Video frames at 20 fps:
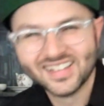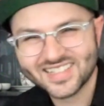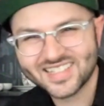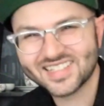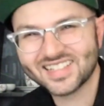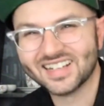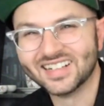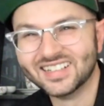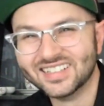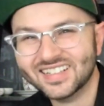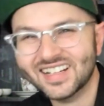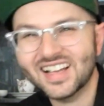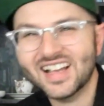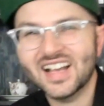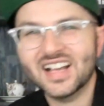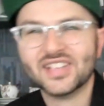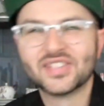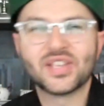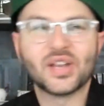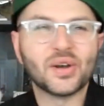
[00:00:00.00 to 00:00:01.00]

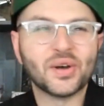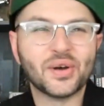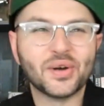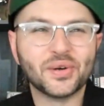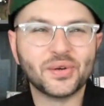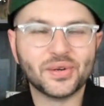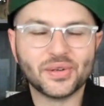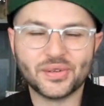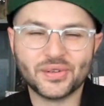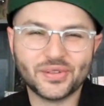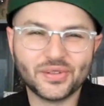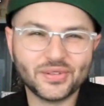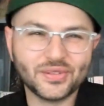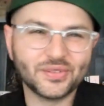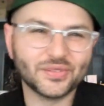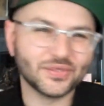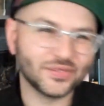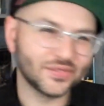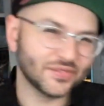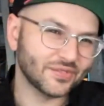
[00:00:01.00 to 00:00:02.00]

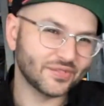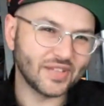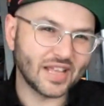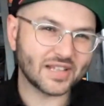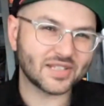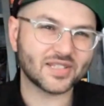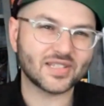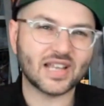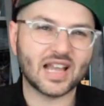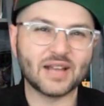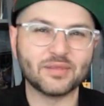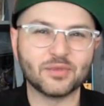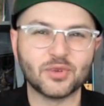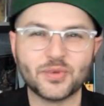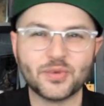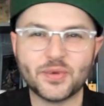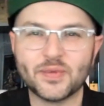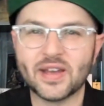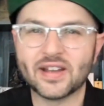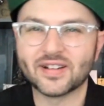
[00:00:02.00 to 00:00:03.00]
So next time
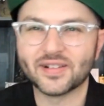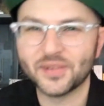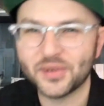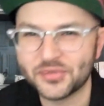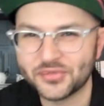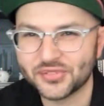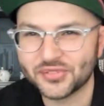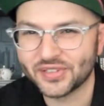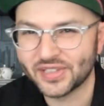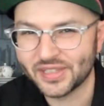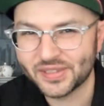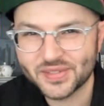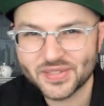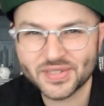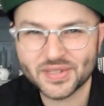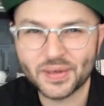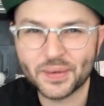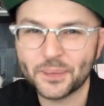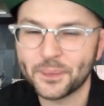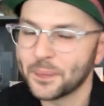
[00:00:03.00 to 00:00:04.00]
will be better, hopefully.
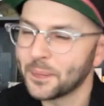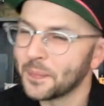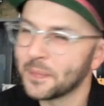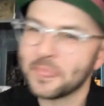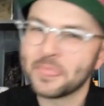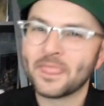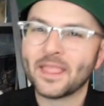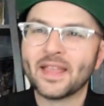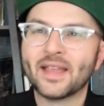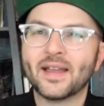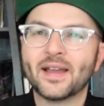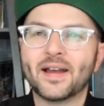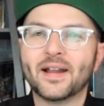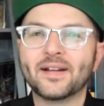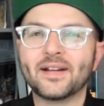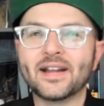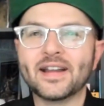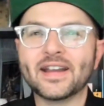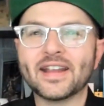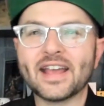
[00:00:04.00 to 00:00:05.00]
So,
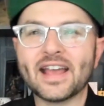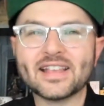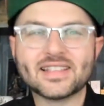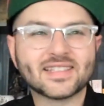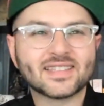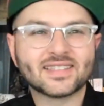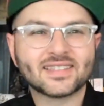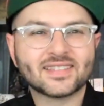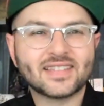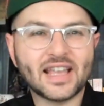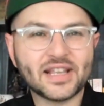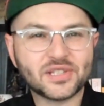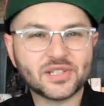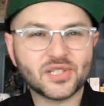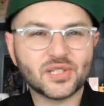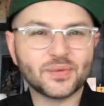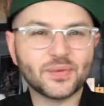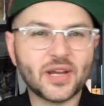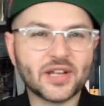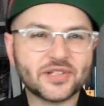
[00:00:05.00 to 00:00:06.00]
all right, you guys, thanks
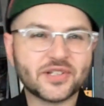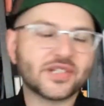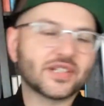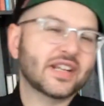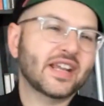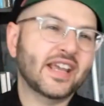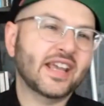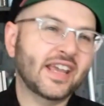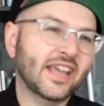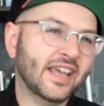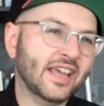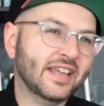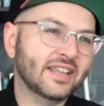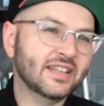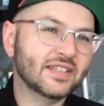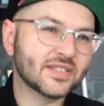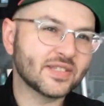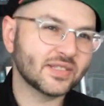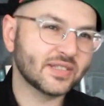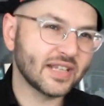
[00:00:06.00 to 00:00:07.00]
so much.
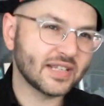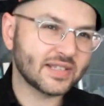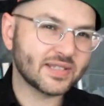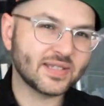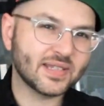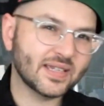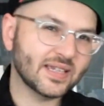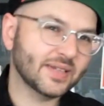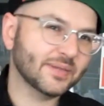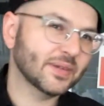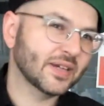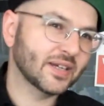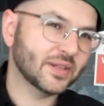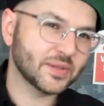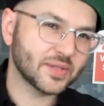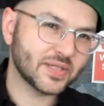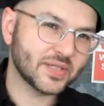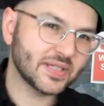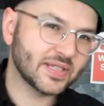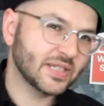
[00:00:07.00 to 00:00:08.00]
And until next time,
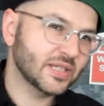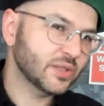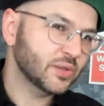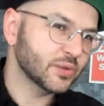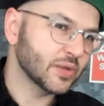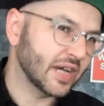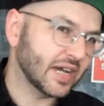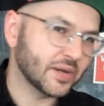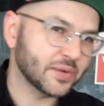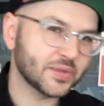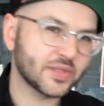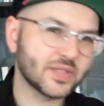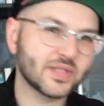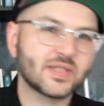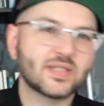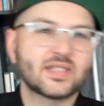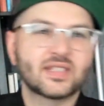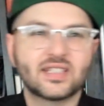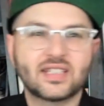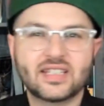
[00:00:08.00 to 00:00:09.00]
I'll see you out
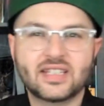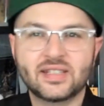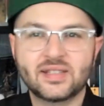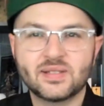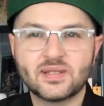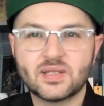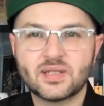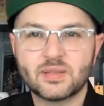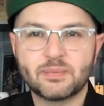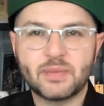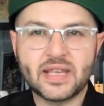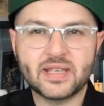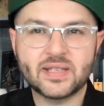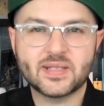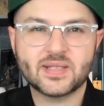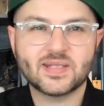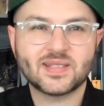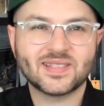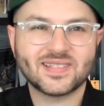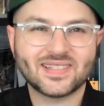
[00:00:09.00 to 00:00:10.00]
in
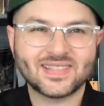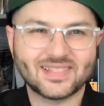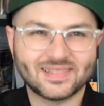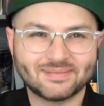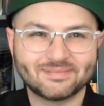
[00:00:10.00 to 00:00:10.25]
space.